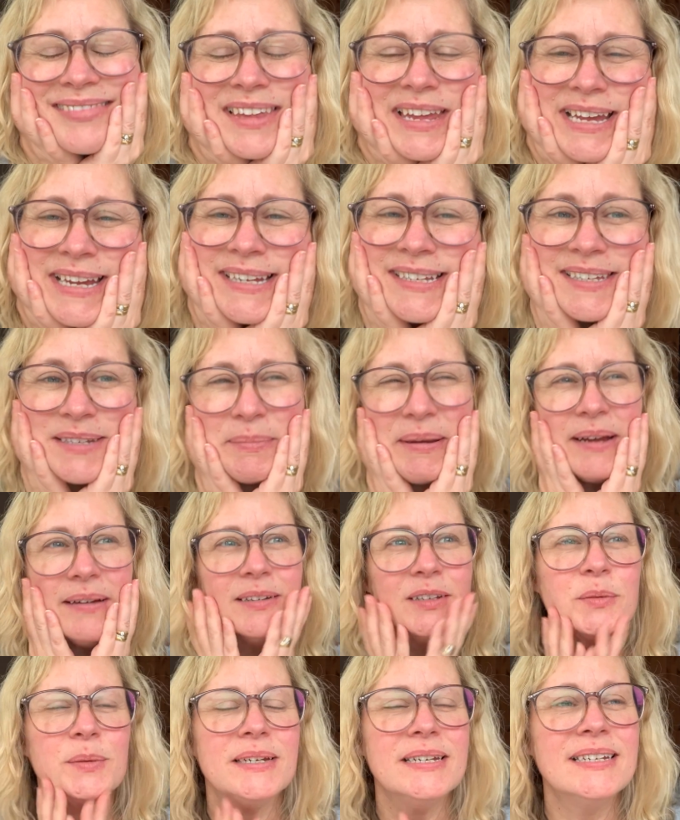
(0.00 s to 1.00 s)
It's about
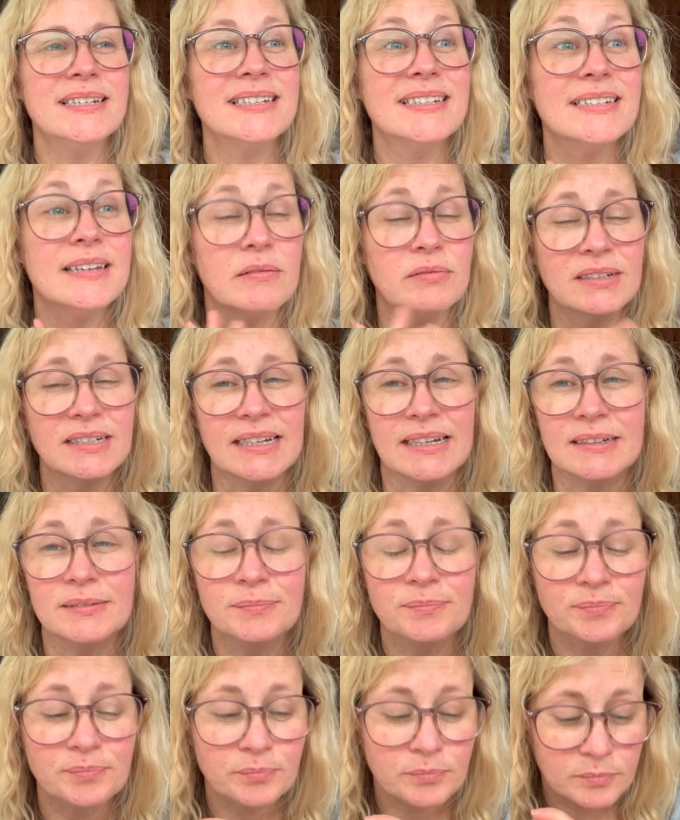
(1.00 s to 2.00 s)
20 to 7 now.
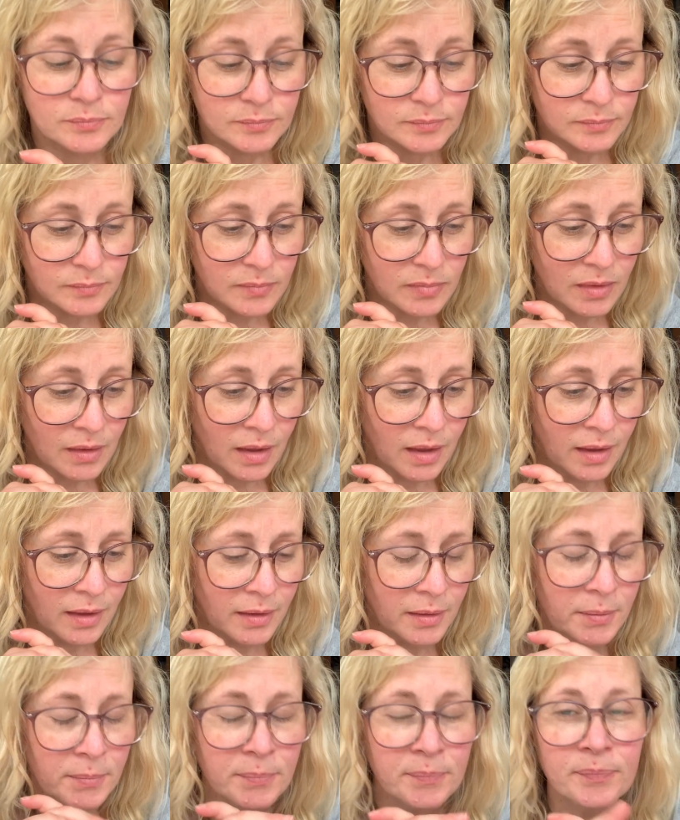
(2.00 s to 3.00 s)

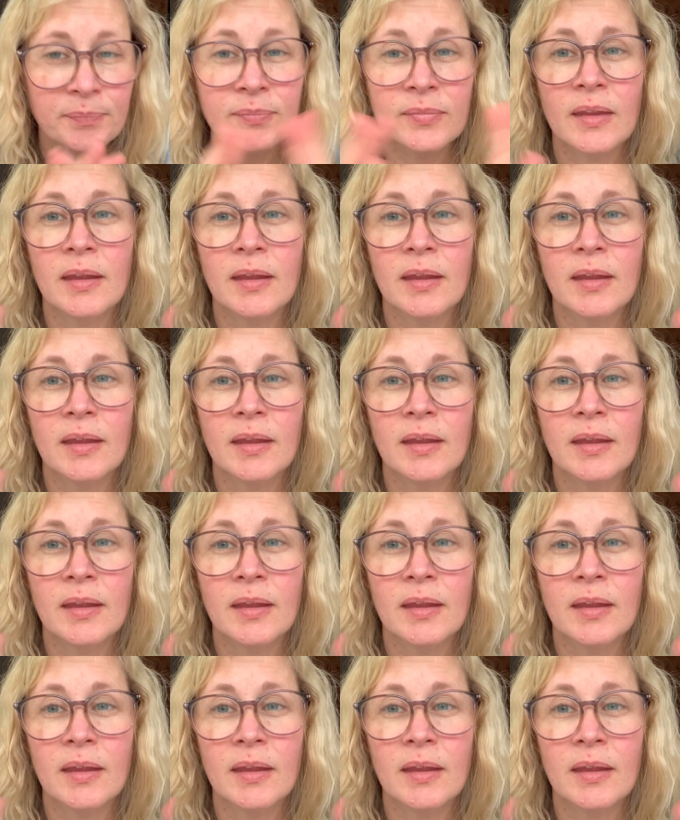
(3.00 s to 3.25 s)
Um,